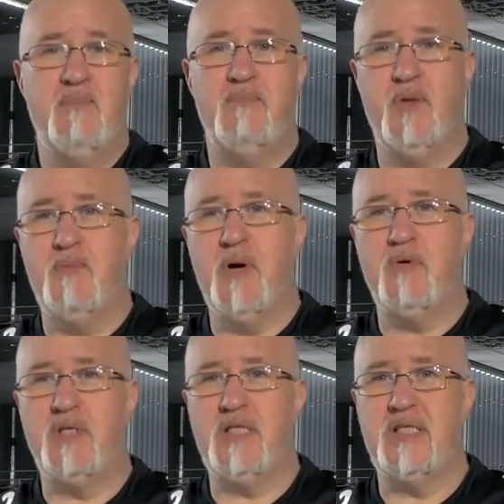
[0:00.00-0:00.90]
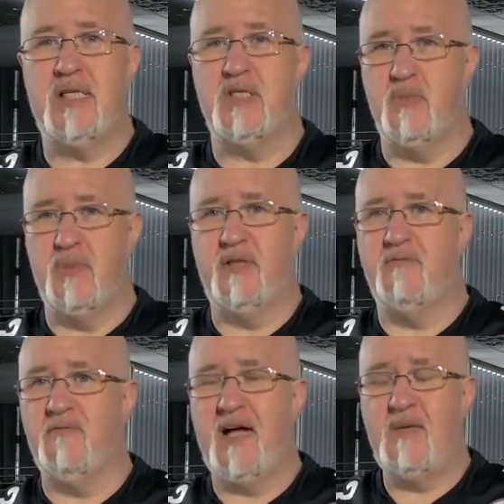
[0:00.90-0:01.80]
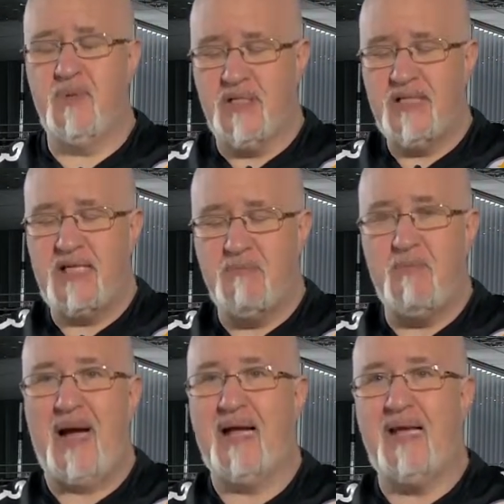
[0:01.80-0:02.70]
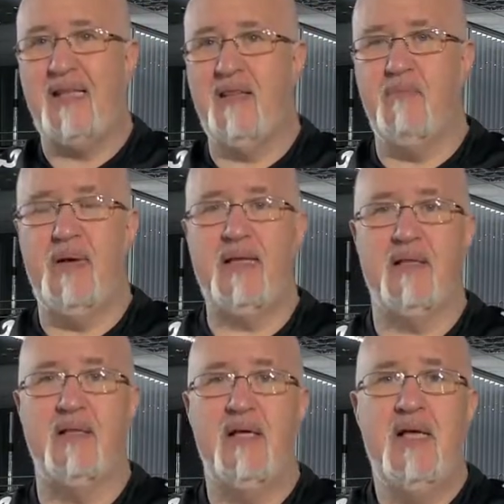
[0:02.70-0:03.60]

The Modus system with the Viper sits bang in the middle.